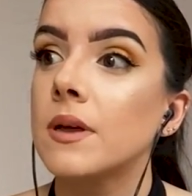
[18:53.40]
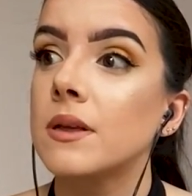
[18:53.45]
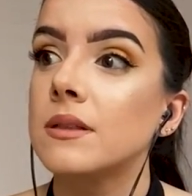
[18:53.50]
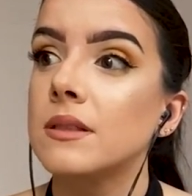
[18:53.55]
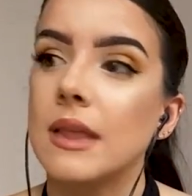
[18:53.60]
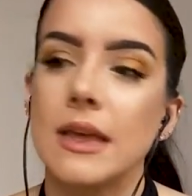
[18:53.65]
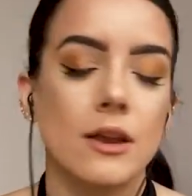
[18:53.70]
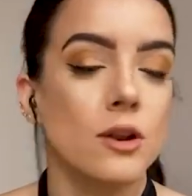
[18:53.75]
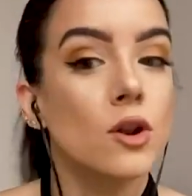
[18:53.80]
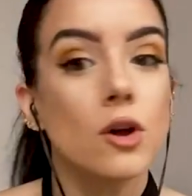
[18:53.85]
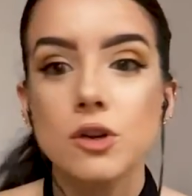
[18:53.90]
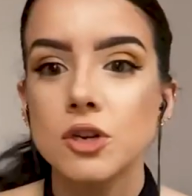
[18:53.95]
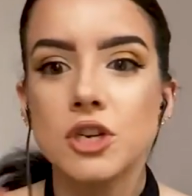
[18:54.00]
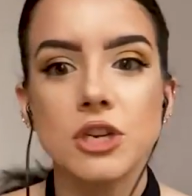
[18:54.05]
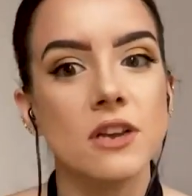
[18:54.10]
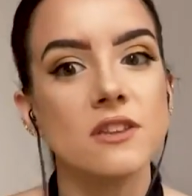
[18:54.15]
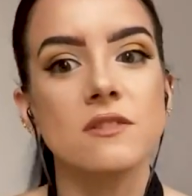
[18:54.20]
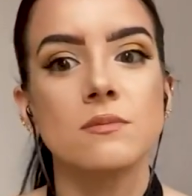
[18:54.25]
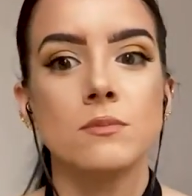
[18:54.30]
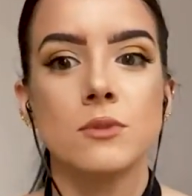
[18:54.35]
like, not
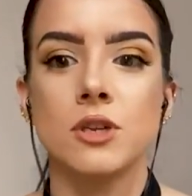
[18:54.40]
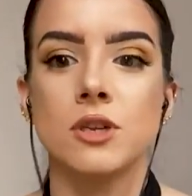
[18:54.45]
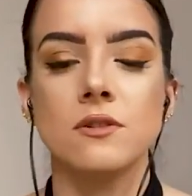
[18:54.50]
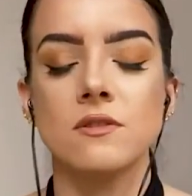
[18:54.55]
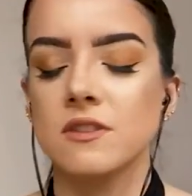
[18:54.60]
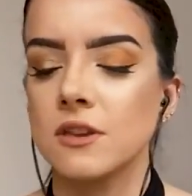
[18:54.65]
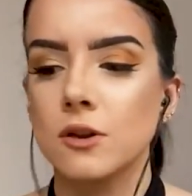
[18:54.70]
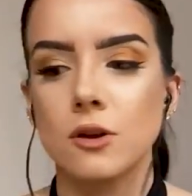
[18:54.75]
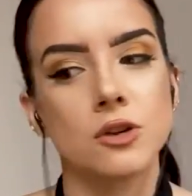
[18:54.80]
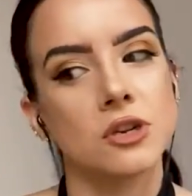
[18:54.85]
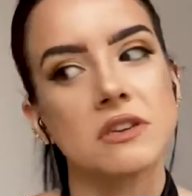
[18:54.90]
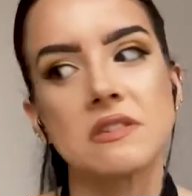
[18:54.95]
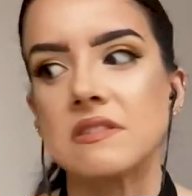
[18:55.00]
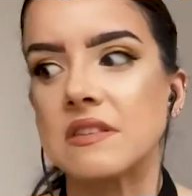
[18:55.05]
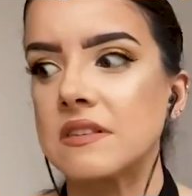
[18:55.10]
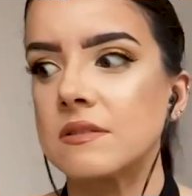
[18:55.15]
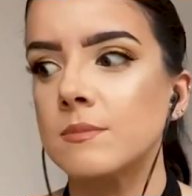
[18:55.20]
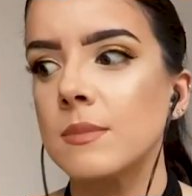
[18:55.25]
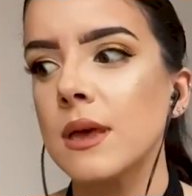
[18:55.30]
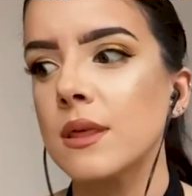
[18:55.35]
just Medusa, not just
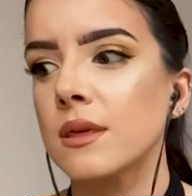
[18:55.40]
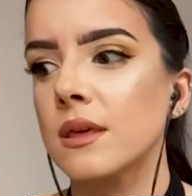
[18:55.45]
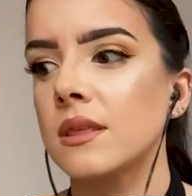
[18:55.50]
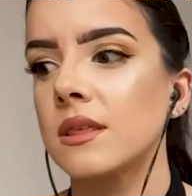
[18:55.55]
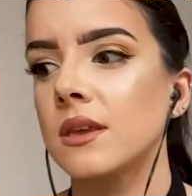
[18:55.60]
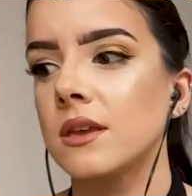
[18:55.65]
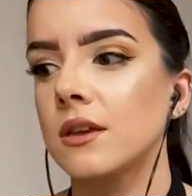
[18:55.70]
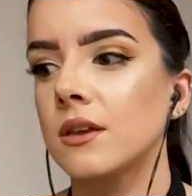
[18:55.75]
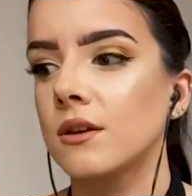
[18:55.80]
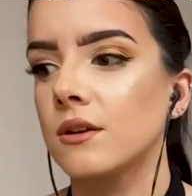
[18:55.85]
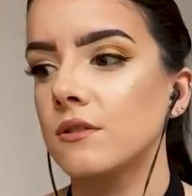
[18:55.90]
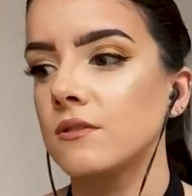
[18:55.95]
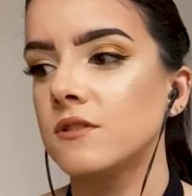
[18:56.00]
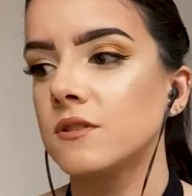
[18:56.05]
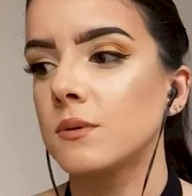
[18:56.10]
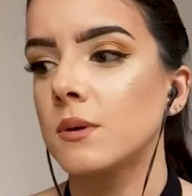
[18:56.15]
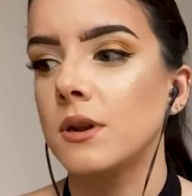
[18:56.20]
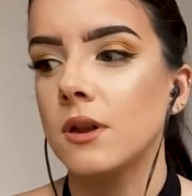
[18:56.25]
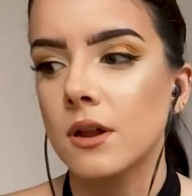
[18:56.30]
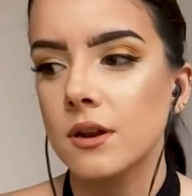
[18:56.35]
this myth, I think it goes
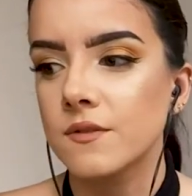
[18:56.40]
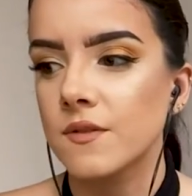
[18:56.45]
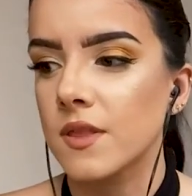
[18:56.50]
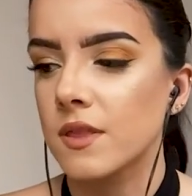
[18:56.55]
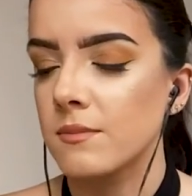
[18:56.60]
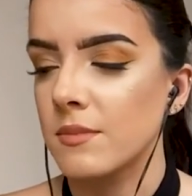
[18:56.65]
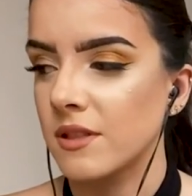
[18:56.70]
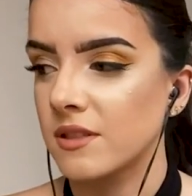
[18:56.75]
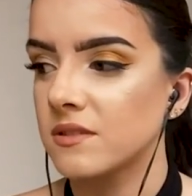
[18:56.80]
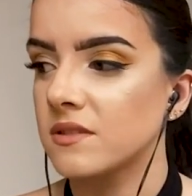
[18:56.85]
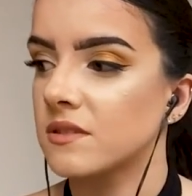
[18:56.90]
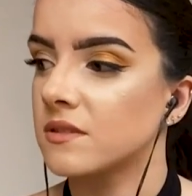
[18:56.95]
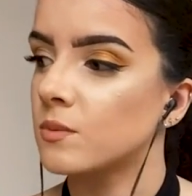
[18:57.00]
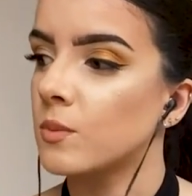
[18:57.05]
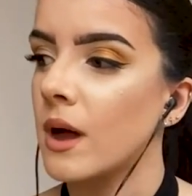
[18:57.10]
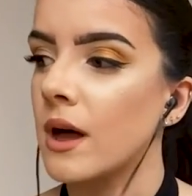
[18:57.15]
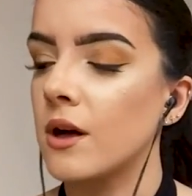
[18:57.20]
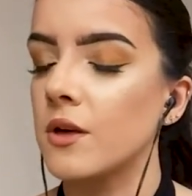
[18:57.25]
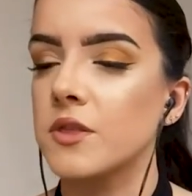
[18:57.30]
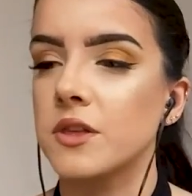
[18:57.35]
to a lot of other myths as
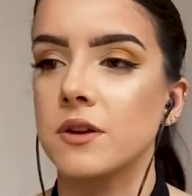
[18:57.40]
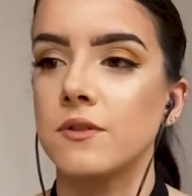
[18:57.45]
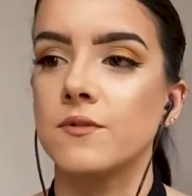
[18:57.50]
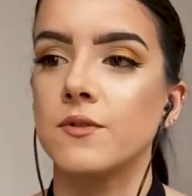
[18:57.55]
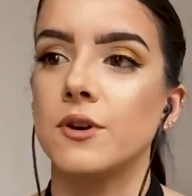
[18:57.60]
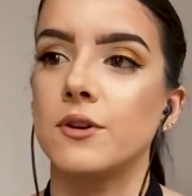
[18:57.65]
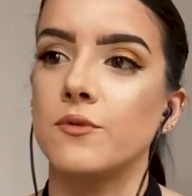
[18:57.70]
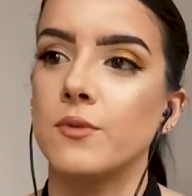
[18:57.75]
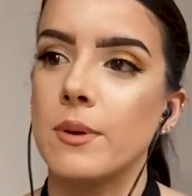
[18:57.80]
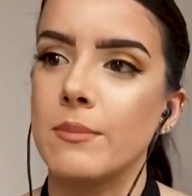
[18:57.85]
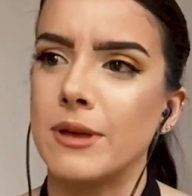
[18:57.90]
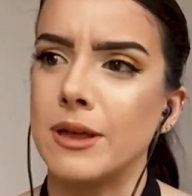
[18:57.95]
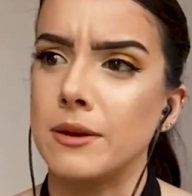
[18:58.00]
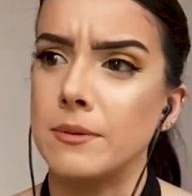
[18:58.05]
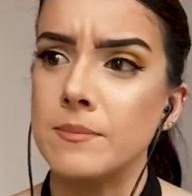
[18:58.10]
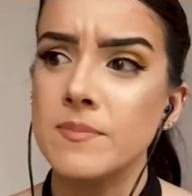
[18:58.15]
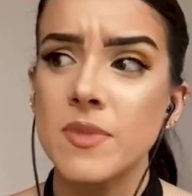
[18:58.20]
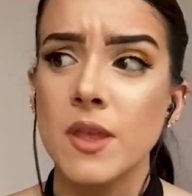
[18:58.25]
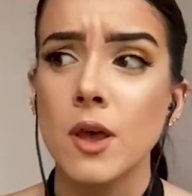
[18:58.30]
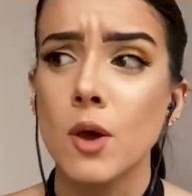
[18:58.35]
well that involve
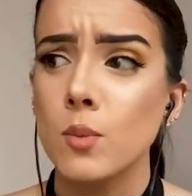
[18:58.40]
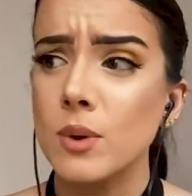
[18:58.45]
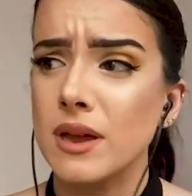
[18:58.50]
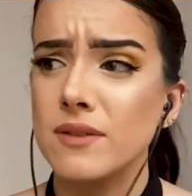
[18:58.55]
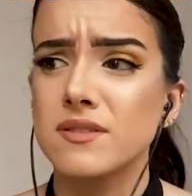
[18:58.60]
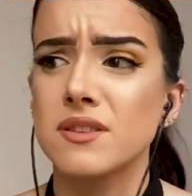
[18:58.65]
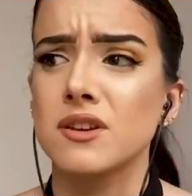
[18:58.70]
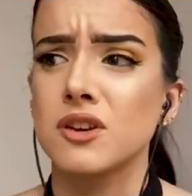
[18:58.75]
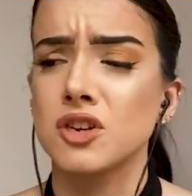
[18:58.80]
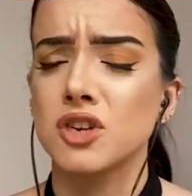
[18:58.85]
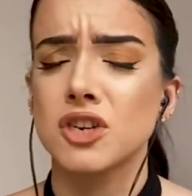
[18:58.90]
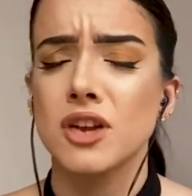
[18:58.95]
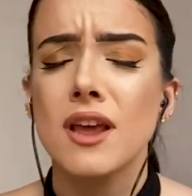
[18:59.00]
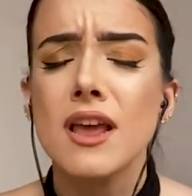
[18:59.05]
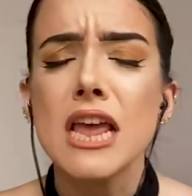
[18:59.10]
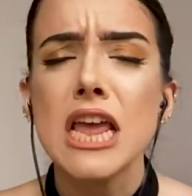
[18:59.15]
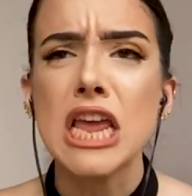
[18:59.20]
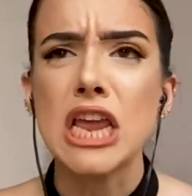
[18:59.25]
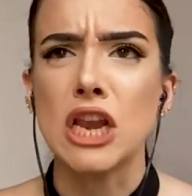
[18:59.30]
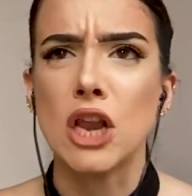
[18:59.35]
women. We have such
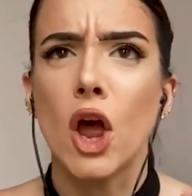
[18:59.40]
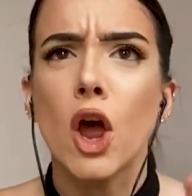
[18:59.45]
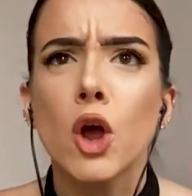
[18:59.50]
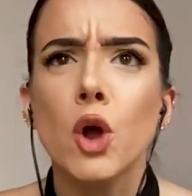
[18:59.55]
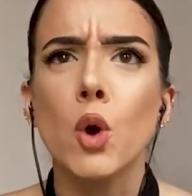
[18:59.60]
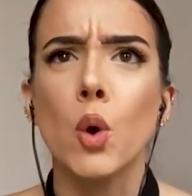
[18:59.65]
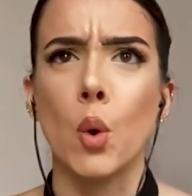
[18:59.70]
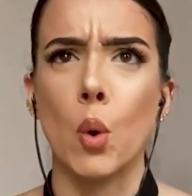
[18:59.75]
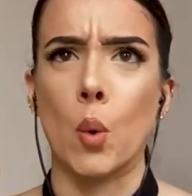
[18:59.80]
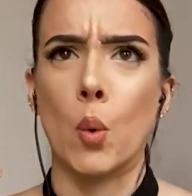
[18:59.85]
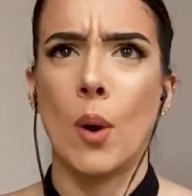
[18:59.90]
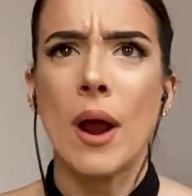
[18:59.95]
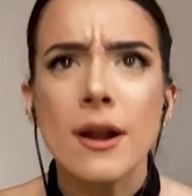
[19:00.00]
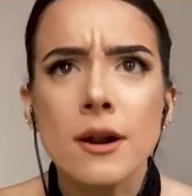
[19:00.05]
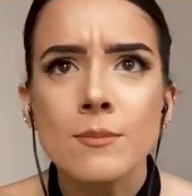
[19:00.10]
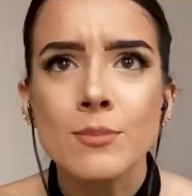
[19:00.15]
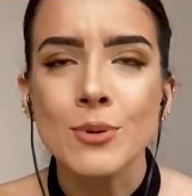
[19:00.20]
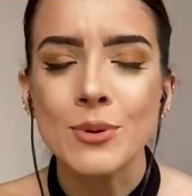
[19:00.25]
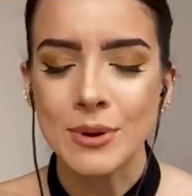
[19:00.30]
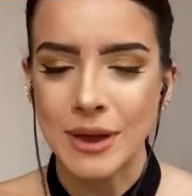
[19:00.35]

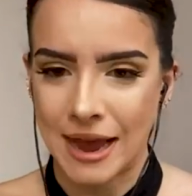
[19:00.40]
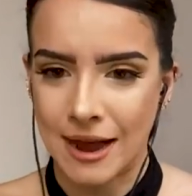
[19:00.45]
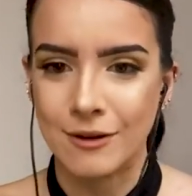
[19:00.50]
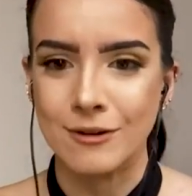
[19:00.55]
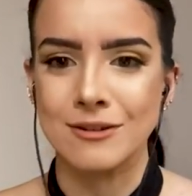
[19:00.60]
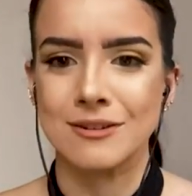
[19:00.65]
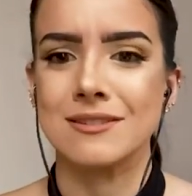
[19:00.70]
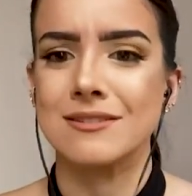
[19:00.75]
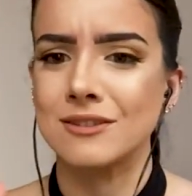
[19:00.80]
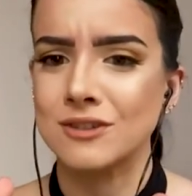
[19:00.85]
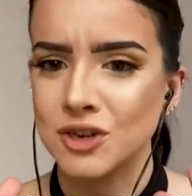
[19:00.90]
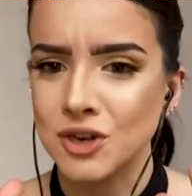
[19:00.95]
incredible characters, such